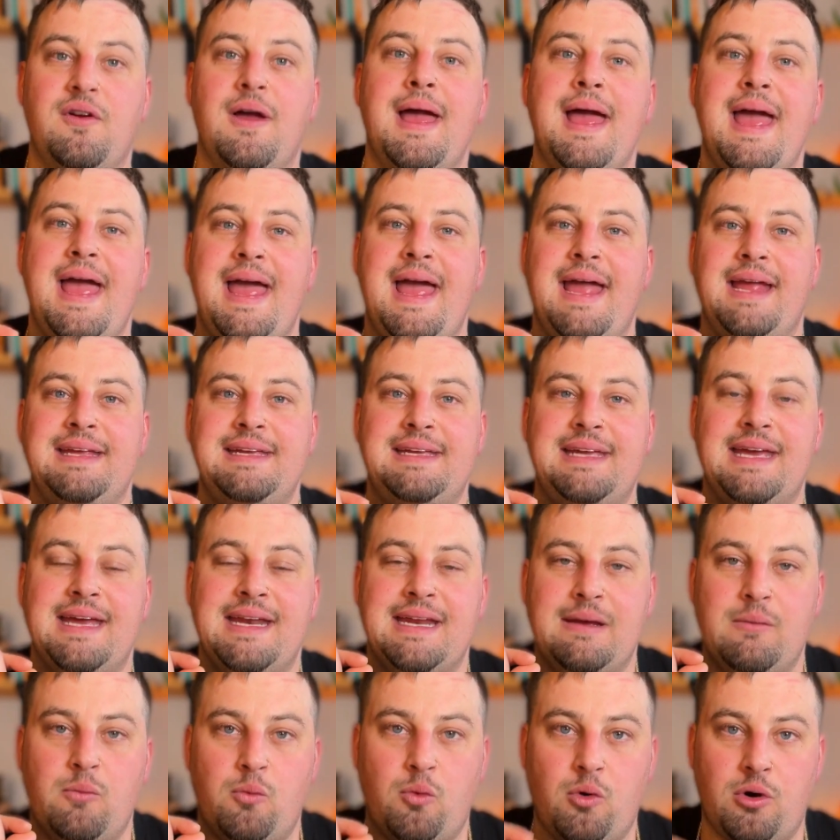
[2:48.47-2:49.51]
and get
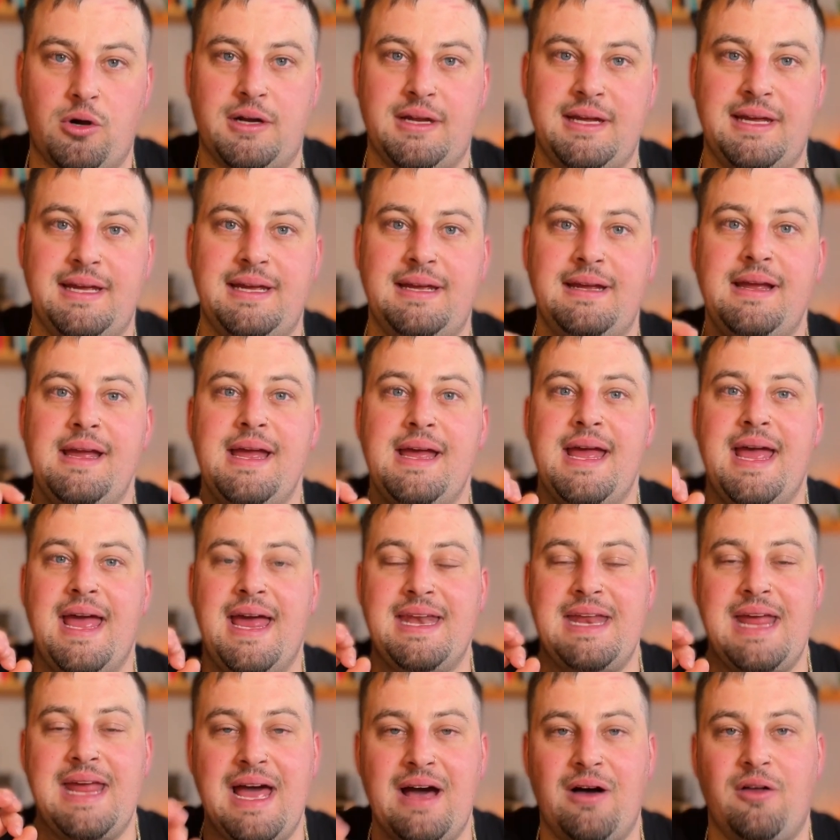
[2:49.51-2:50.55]
it working
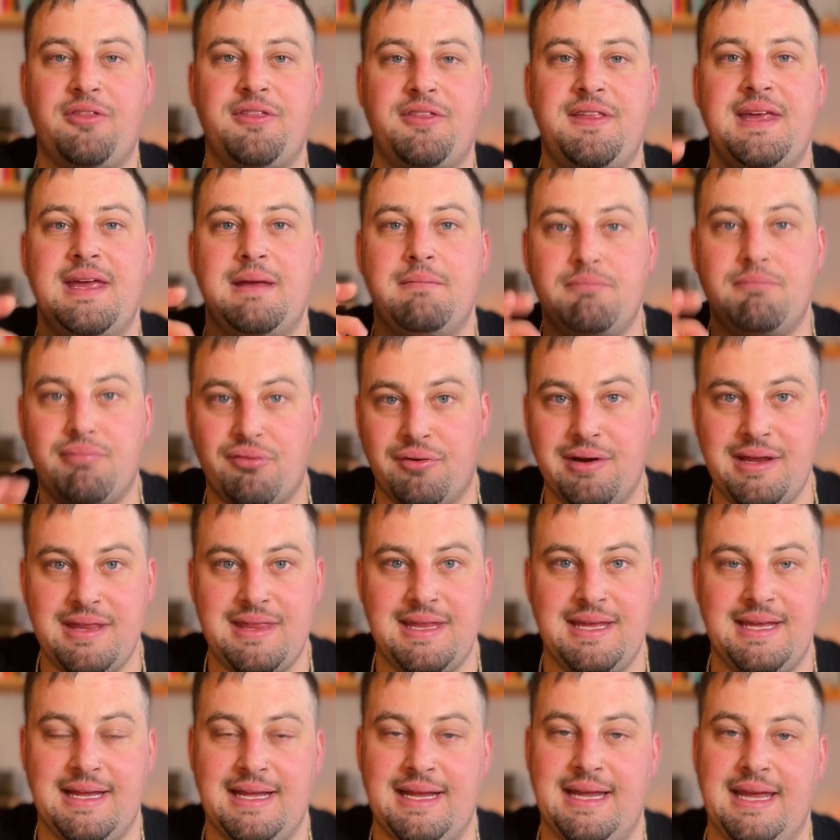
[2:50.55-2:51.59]
and healthy and
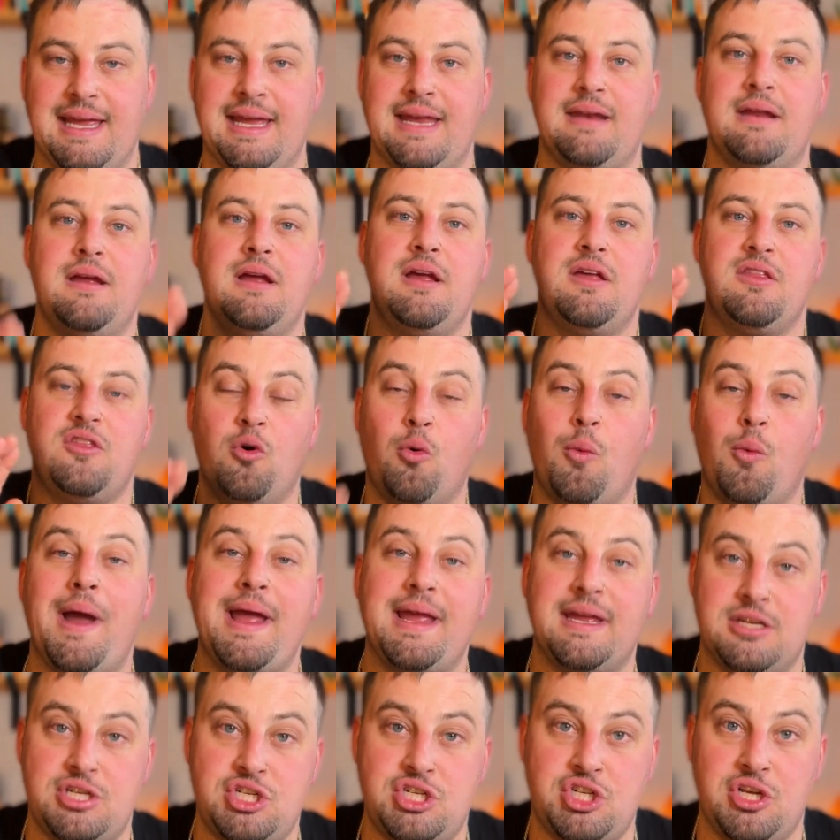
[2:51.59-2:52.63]
breathing again the way
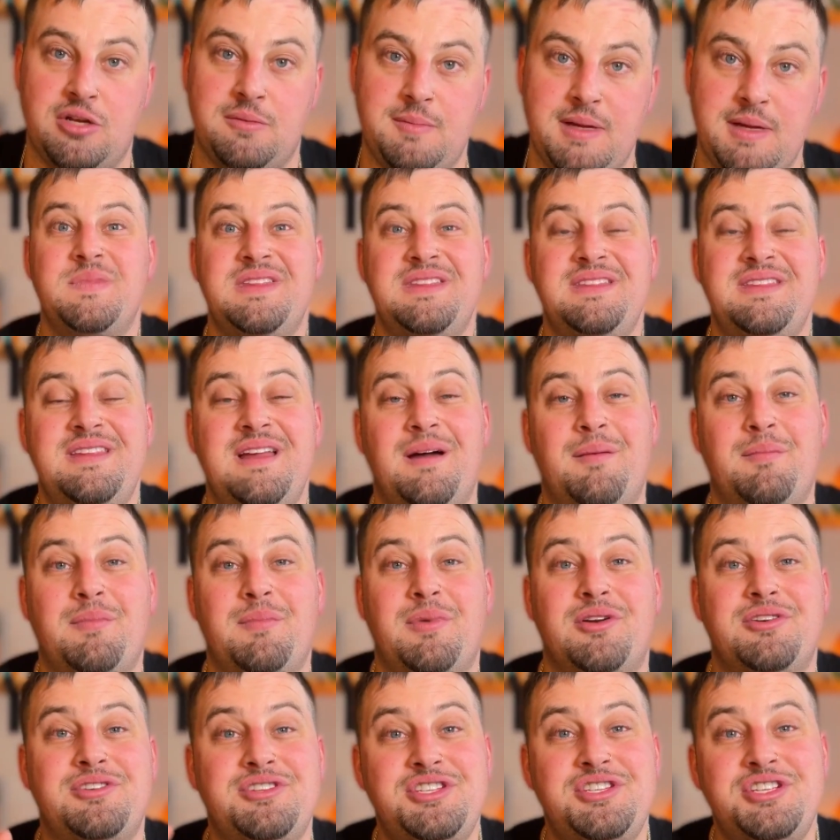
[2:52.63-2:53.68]
it should be.
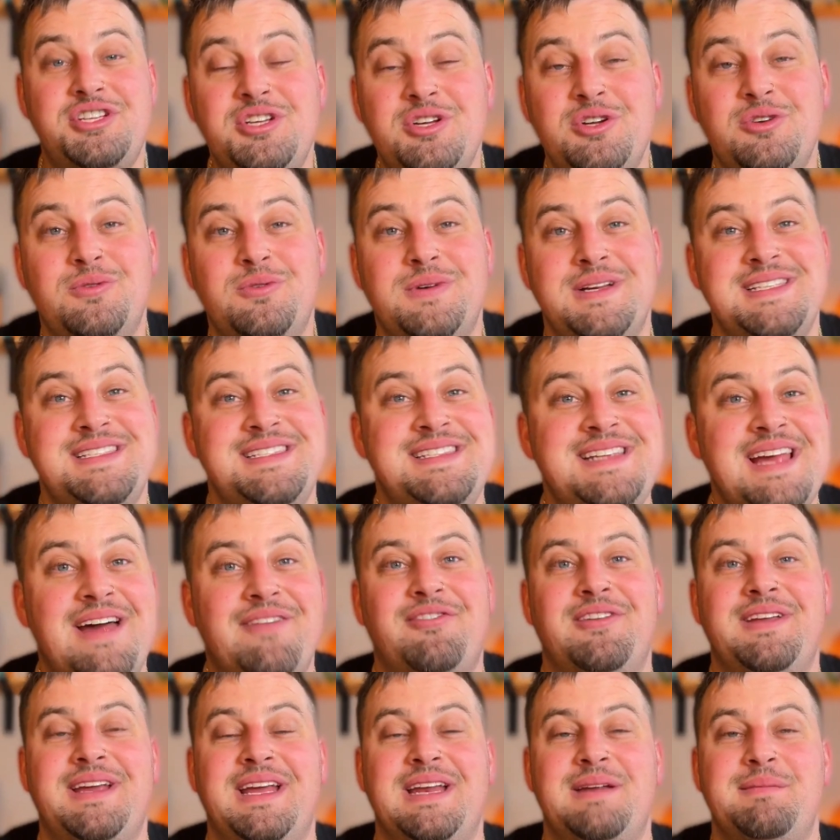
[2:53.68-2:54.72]
Number 2 is
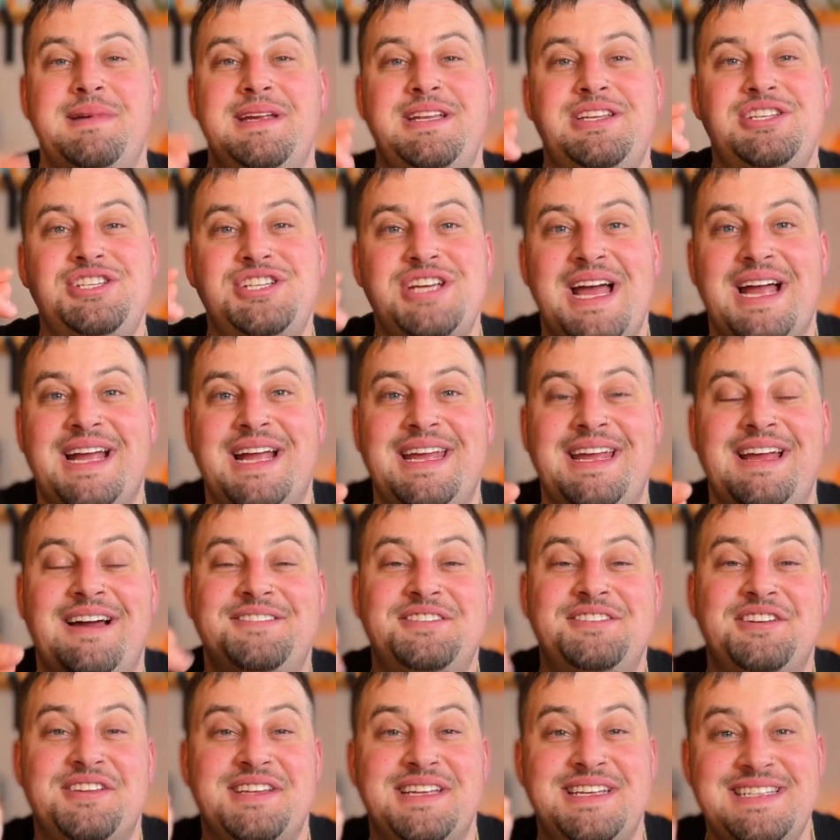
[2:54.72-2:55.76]
definitely going to be checking
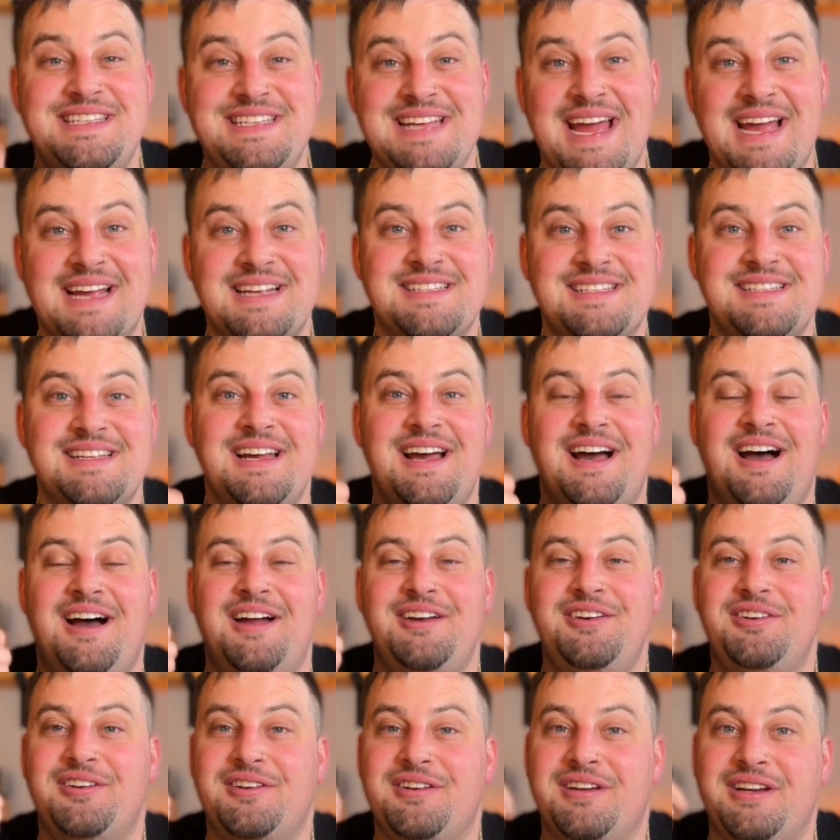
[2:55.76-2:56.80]
under the decks,
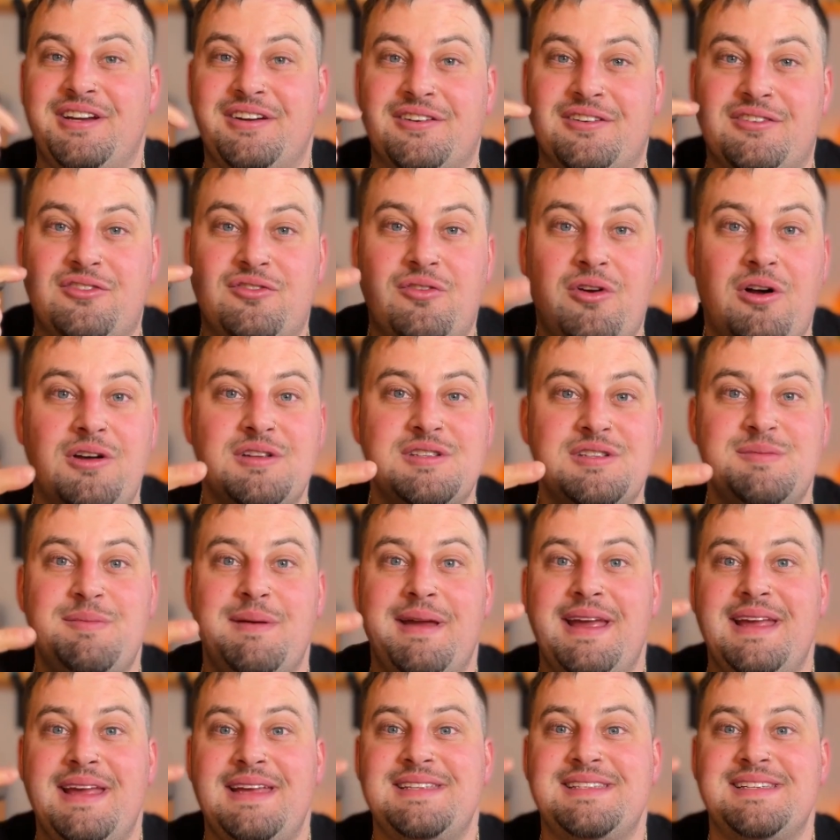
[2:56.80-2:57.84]
under your crawl
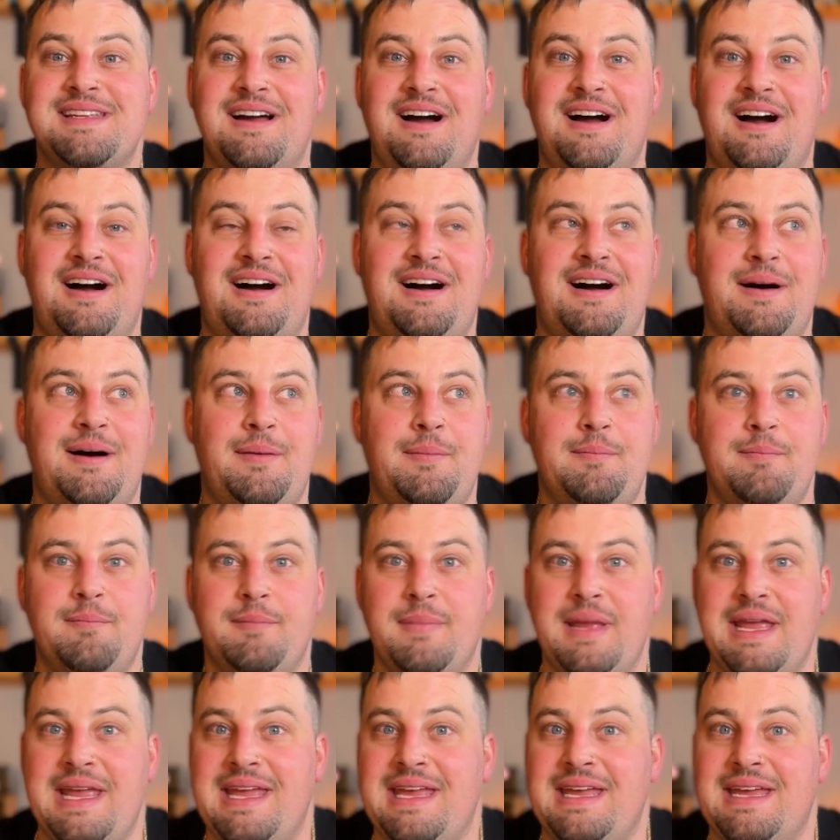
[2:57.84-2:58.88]
space,
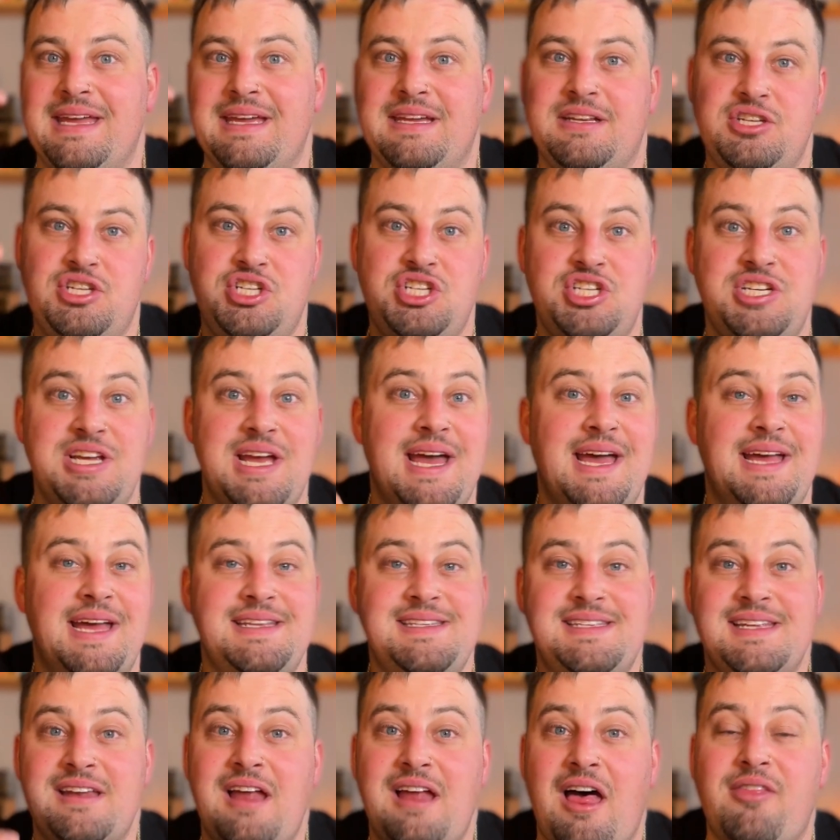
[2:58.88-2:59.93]
in sheds
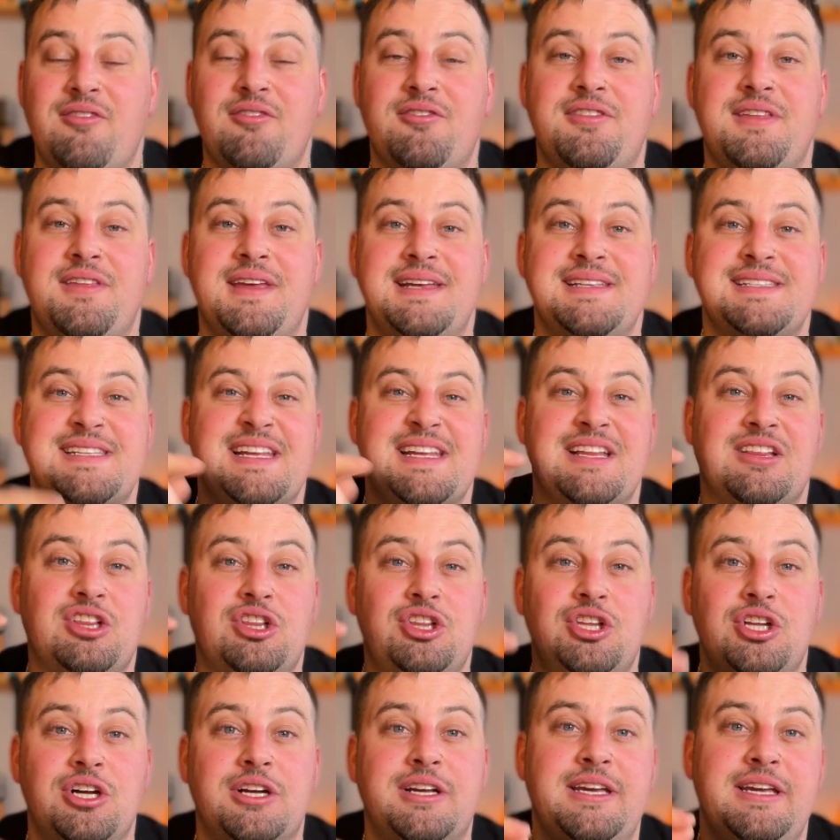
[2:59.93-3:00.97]
and other things,
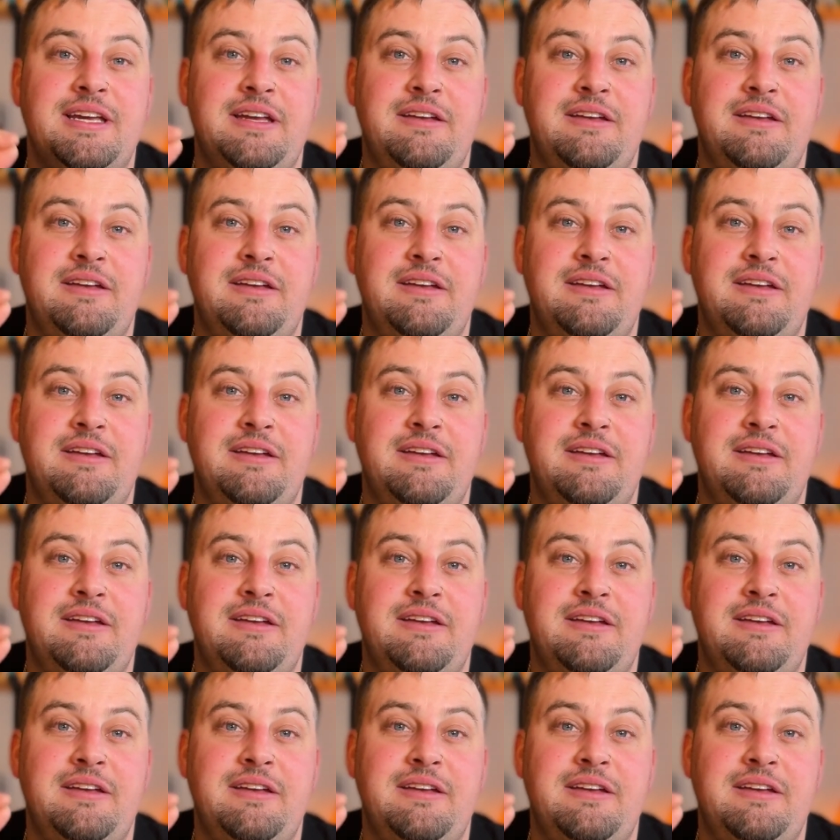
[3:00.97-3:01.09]
looking